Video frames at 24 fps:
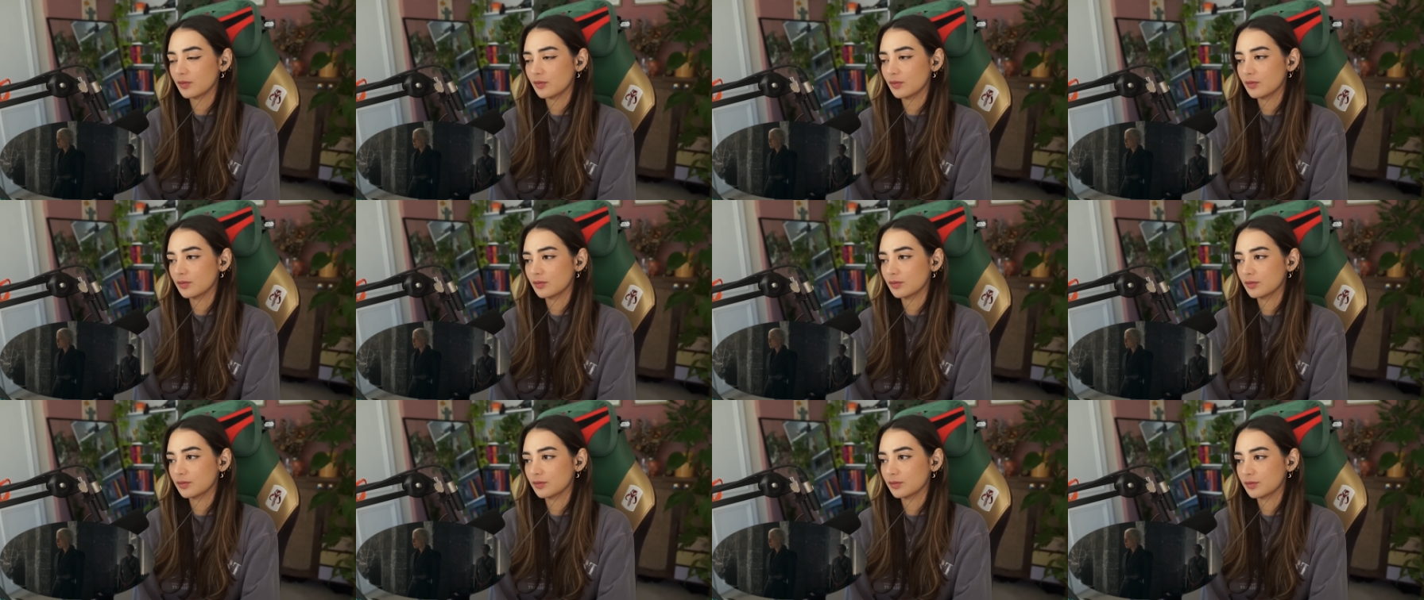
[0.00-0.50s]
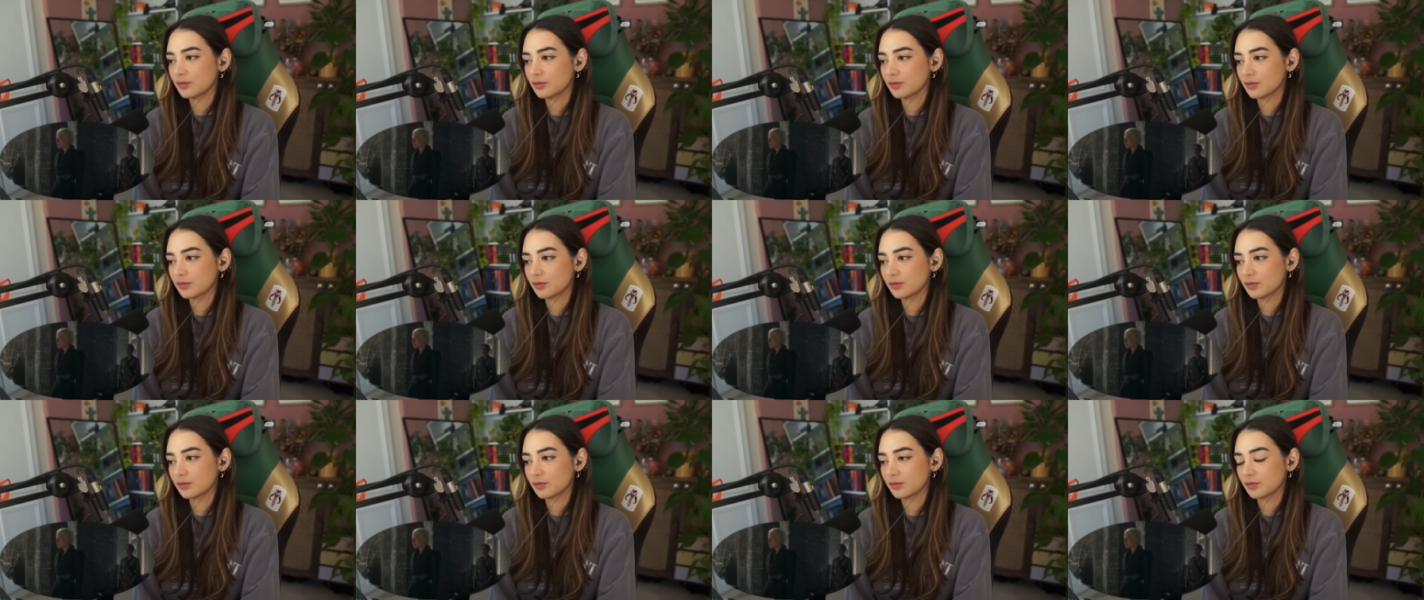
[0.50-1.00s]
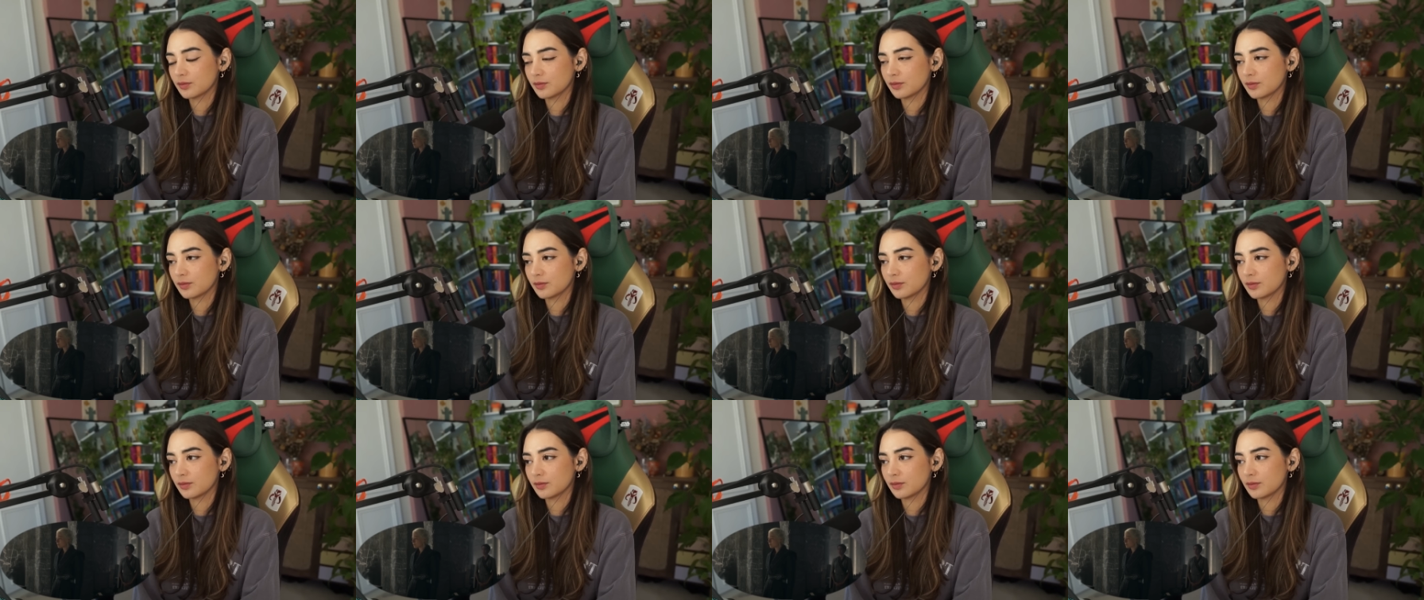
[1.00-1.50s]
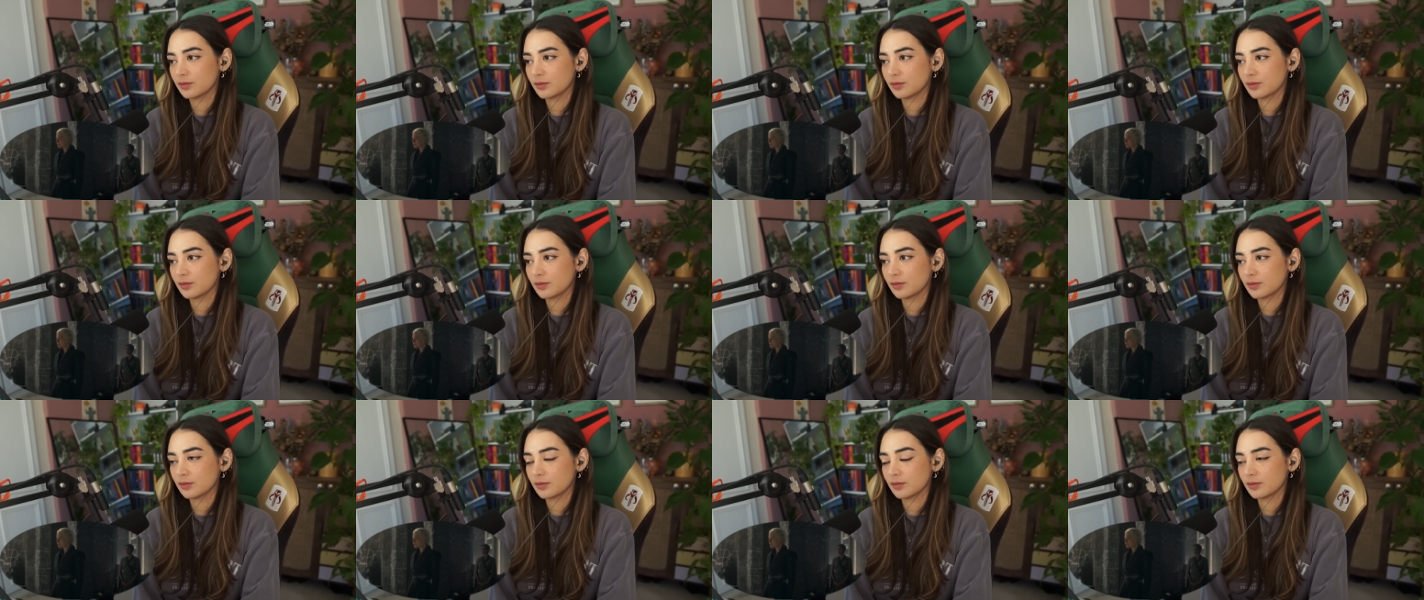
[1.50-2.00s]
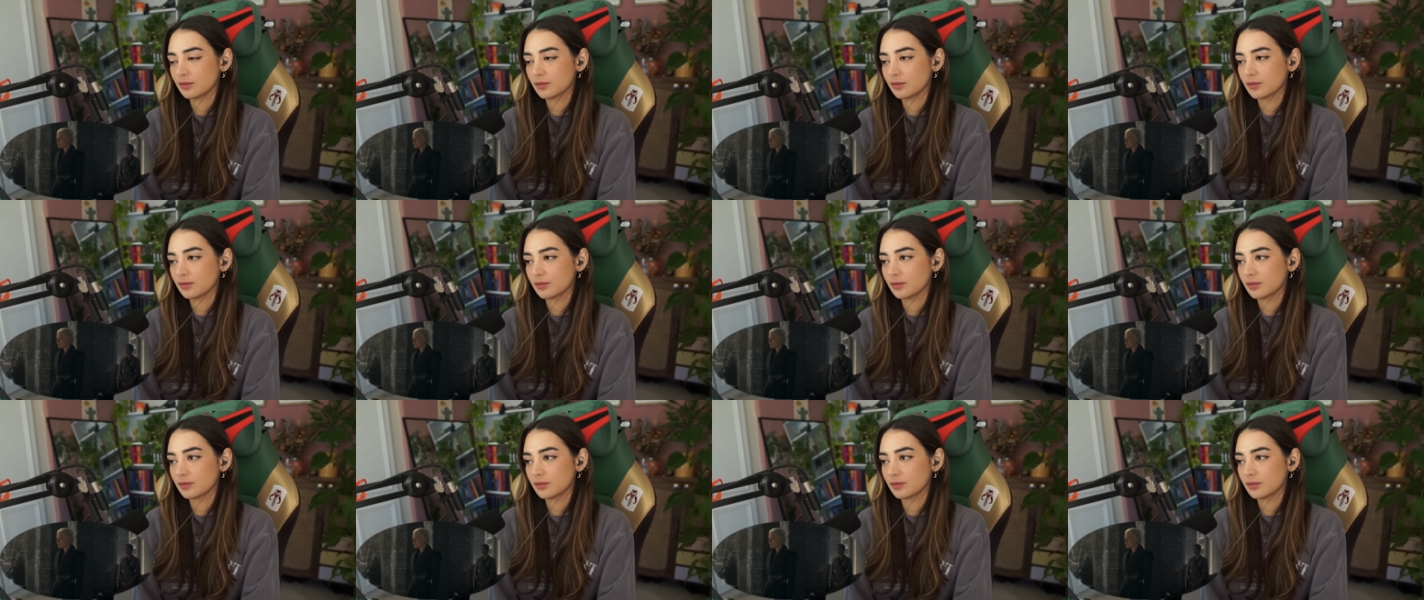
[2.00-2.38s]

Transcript: Not the only possibility. Might there not be